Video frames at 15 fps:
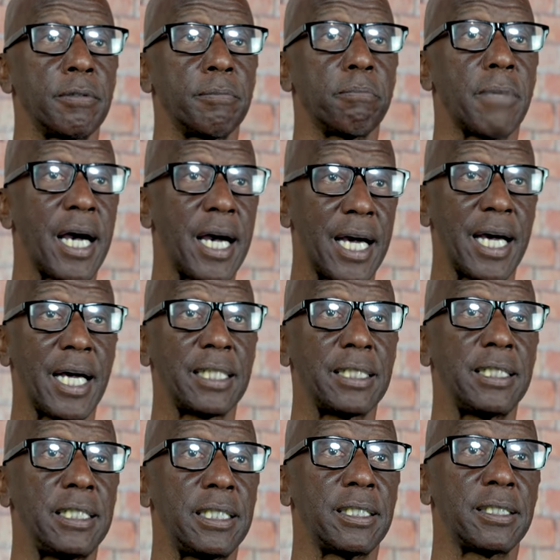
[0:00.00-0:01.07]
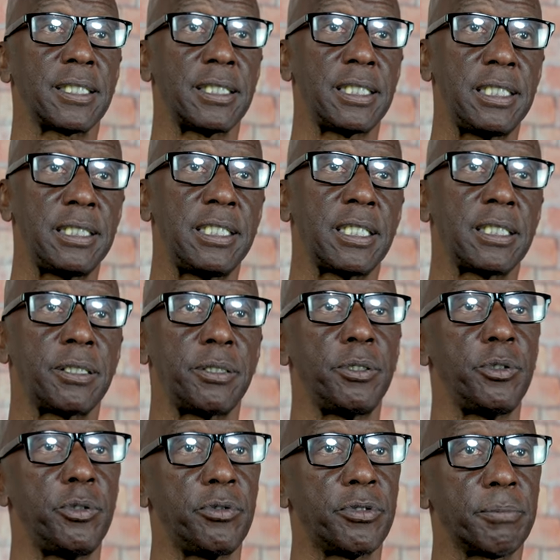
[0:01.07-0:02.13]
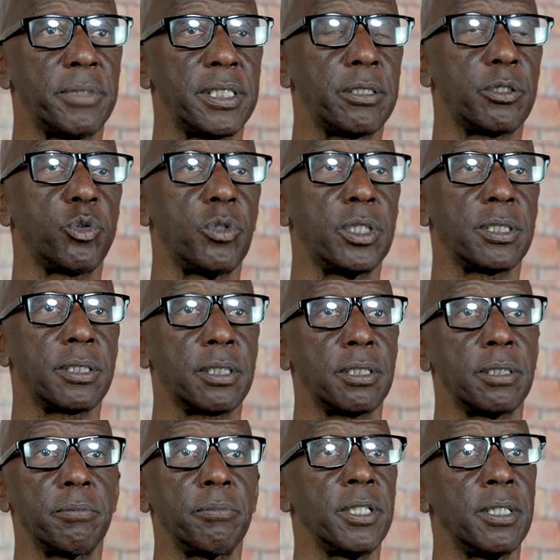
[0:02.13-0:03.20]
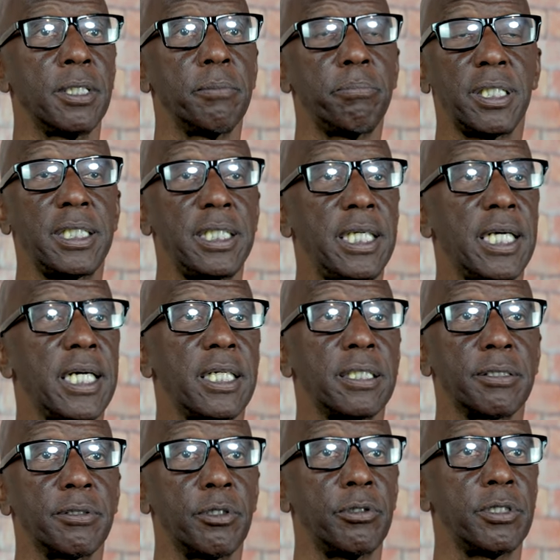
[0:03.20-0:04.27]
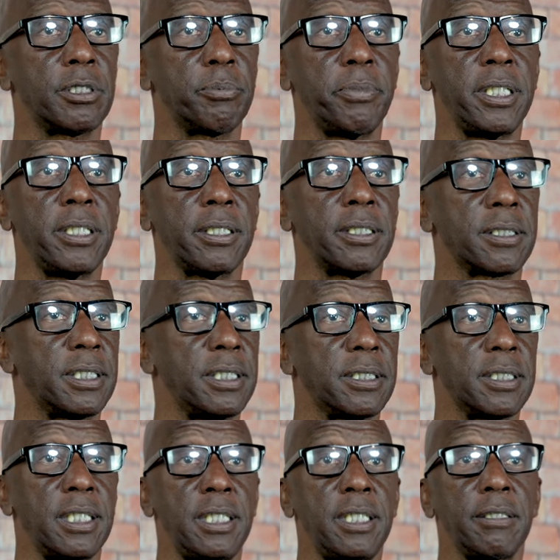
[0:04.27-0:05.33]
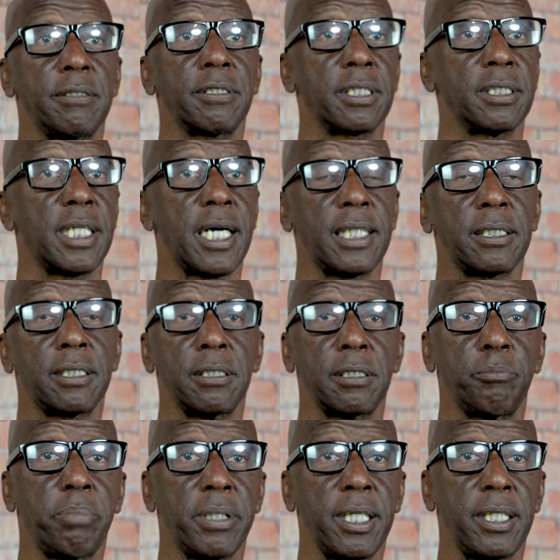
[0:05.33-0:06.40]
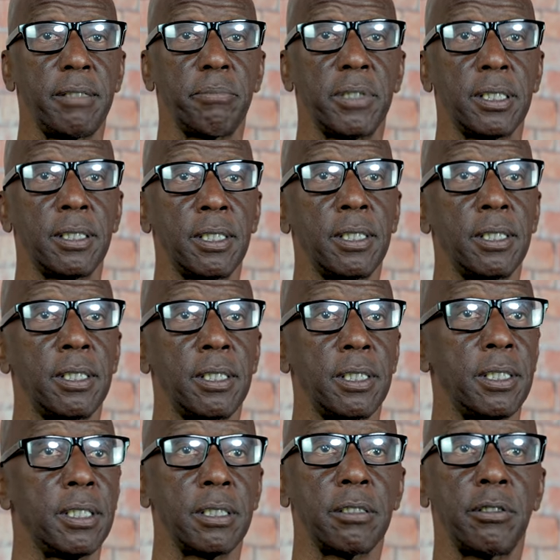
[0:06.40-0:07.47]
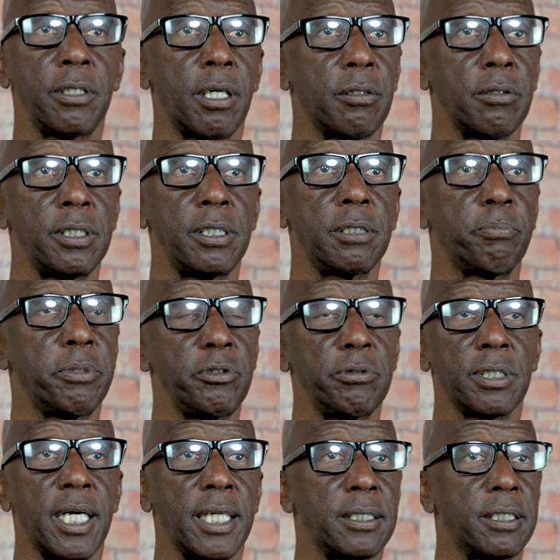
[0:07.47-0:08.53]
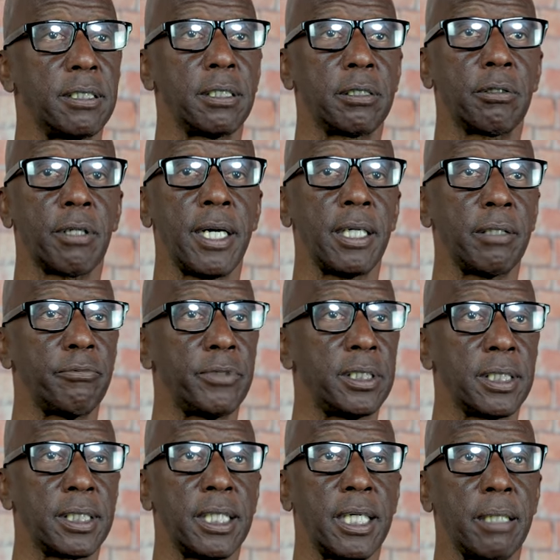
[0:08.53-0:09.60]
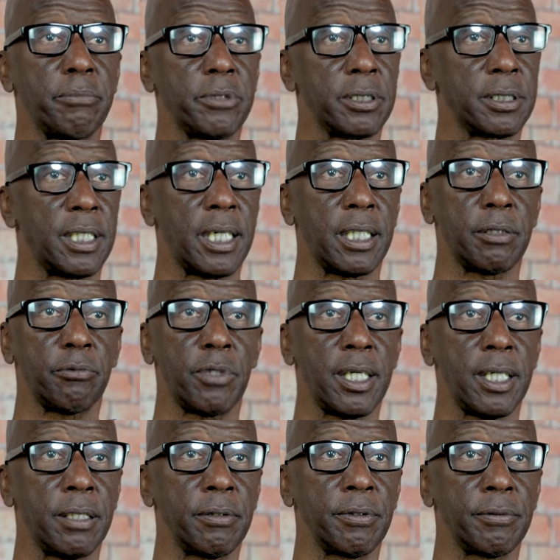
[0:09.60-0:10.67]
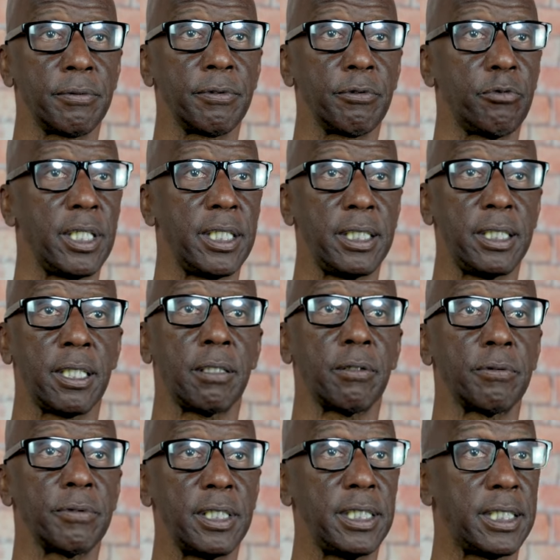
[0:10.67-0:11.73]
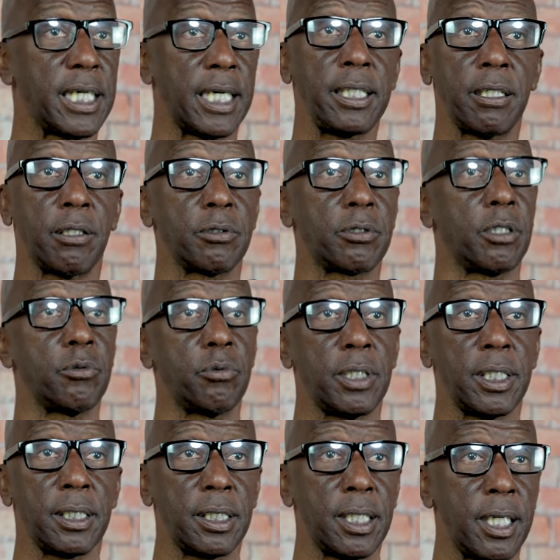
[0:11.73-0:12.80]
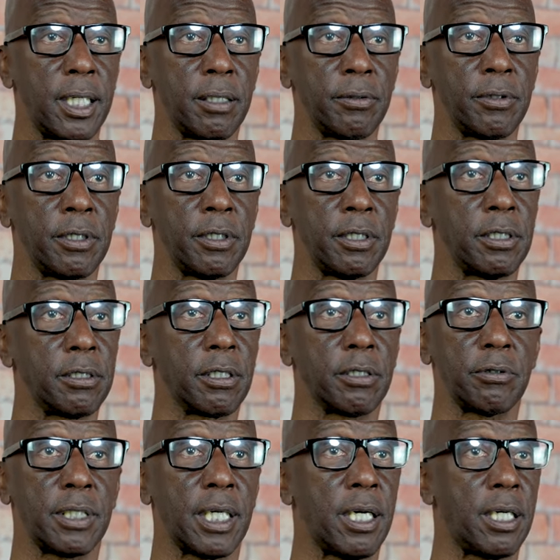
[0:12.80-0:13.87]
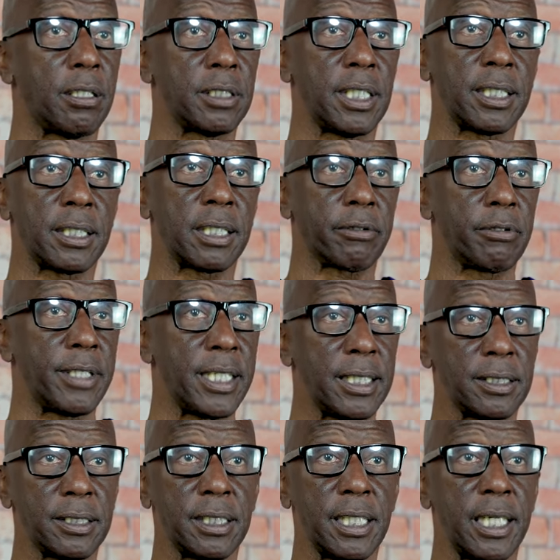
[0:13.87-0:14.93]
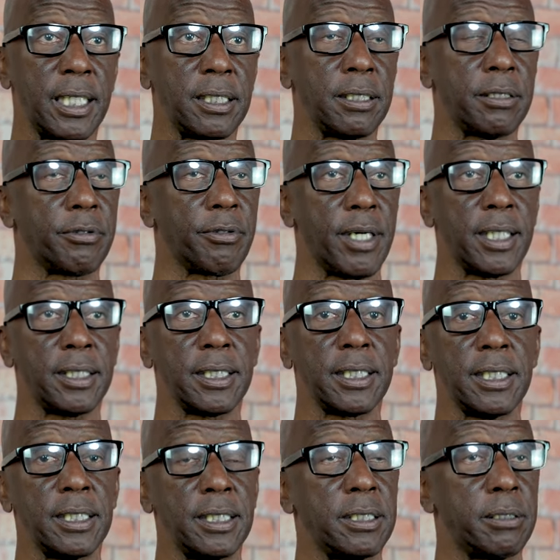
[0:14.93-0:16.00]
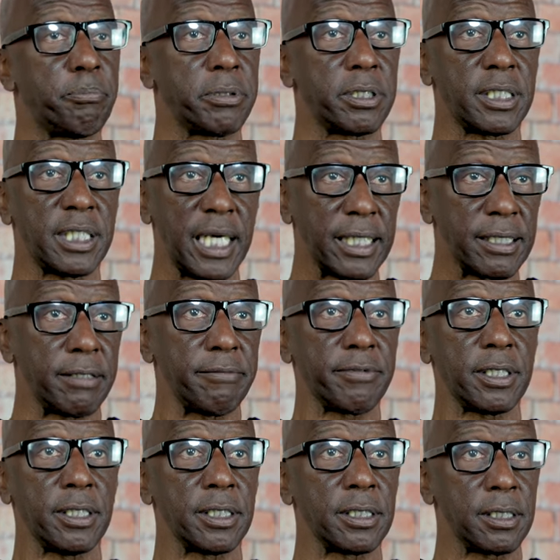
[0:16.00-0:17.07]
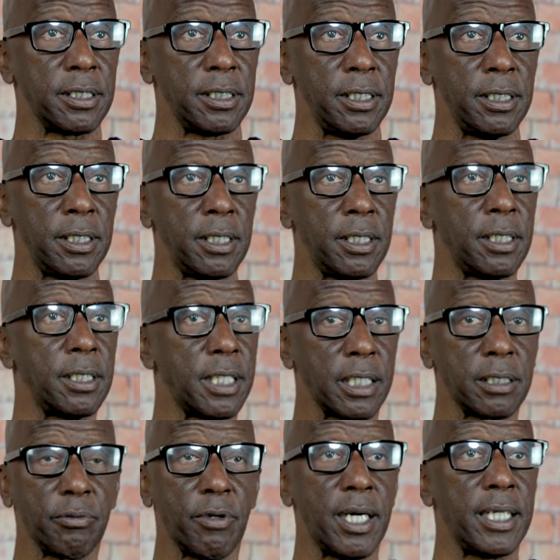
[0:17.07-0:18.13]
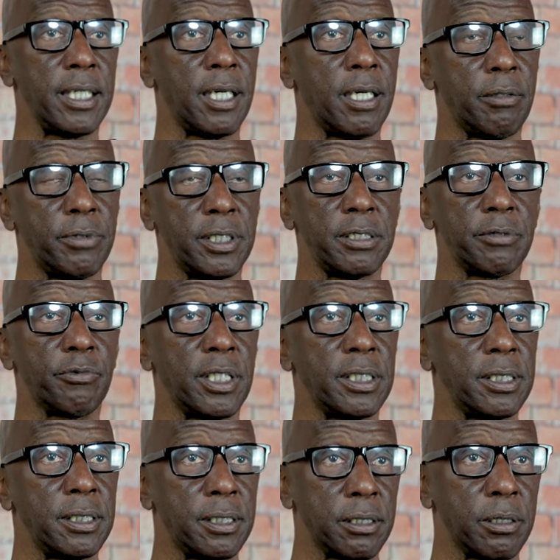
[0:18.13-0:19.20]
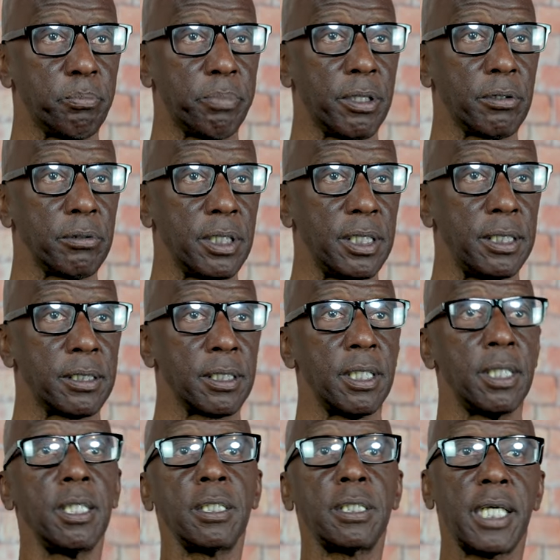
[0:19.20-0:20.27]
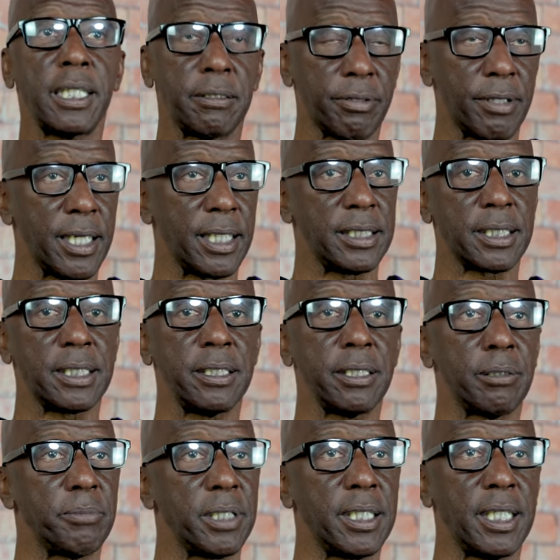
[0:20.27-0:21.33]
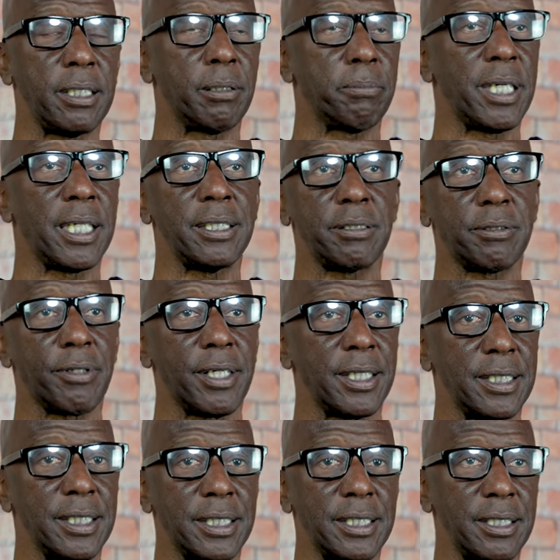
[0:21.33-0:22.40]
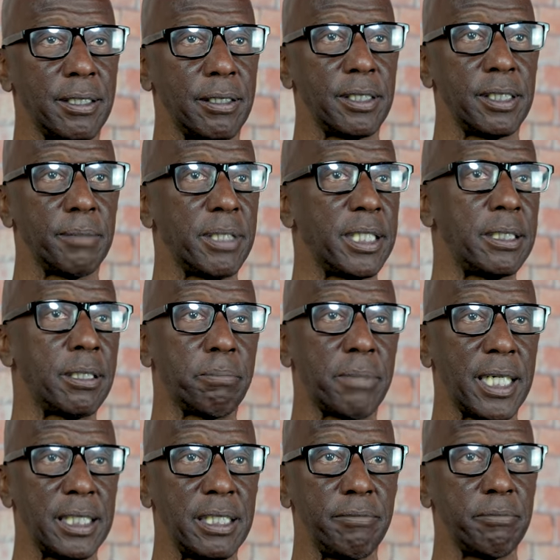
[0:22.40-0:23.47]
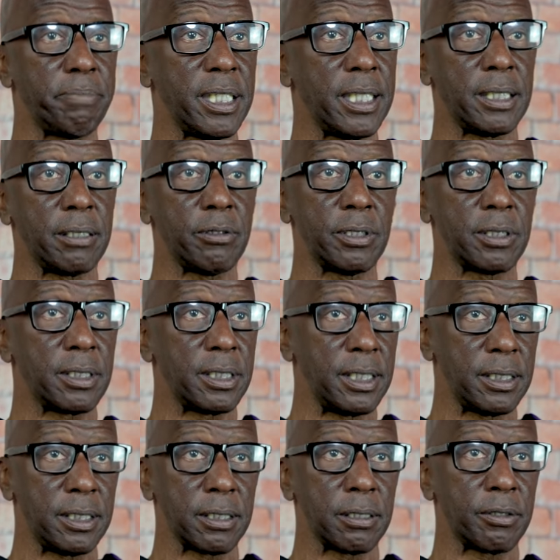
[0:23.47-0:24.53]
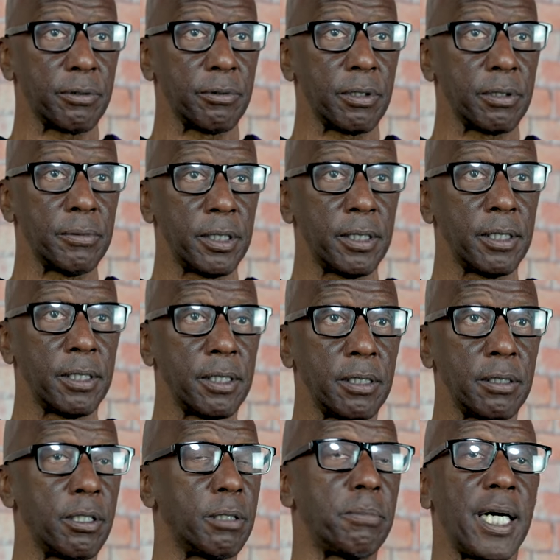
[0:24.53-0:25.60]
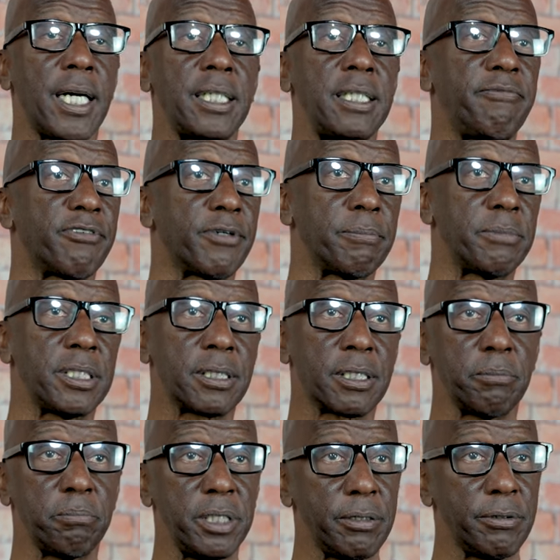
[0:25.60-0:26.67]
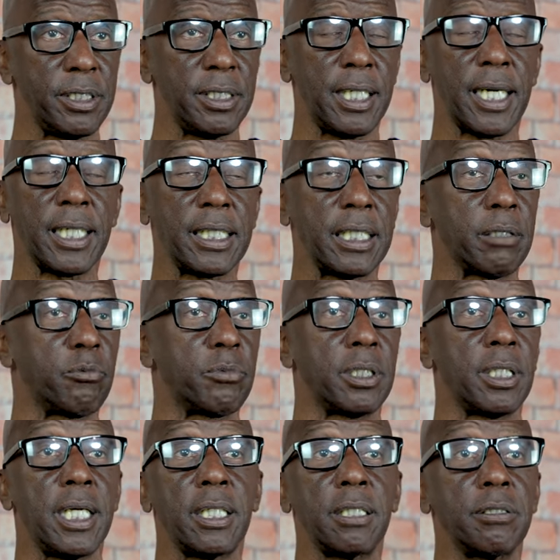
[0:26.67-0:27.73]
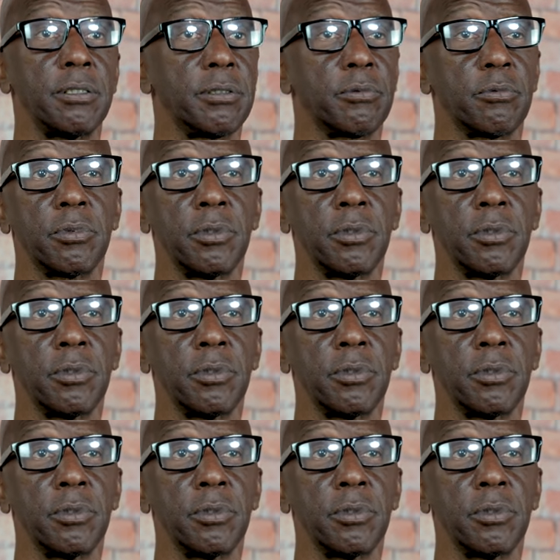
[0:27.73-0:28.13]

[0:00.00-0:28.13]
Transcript: my ideas, and he just used them and twisted them. But he has no experience. His ears are not to the pavement. You know, his boots not to the ground when the camera's not around. Where he go? He can't go nowhere now. So all that grandstanding, trying to get in protective custody, that's why he always running to the police. They trying to kill me. Ain't nobody trying to kill him. Ain't nobody even paying no attention to him. Nobody from his community. I get letters,